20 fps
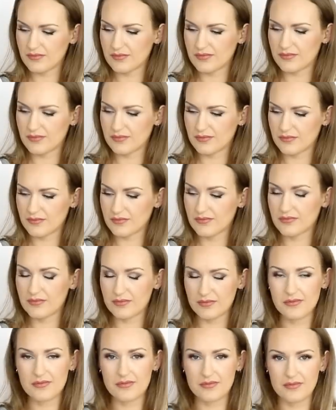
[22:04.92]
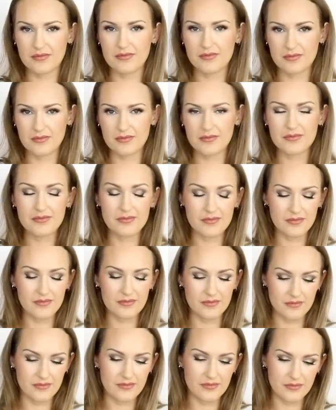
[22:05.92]

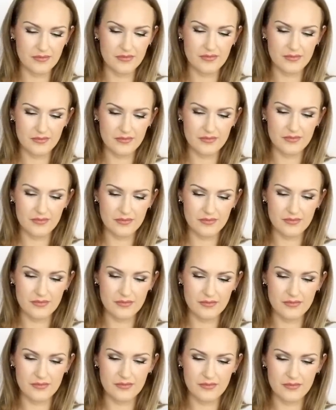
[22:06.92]
This person isn't speaking.